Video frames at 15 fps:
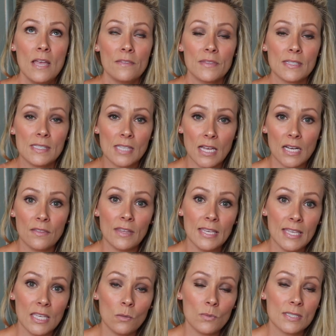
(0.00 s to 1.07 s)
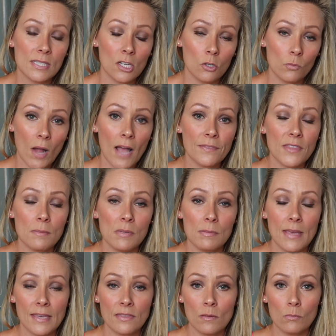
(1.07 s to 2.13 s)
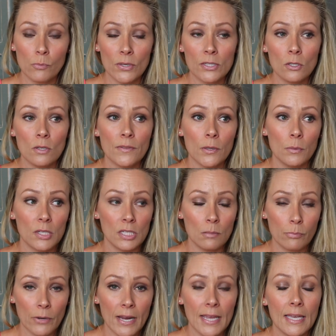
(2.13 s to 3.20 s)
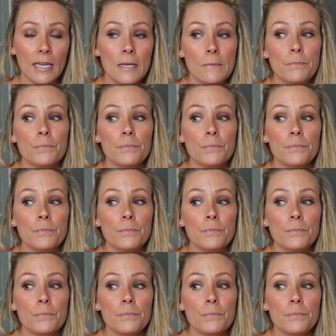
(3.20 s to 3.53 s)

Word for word: the sun and the heat was going to rot them and make them brittle, they were going to break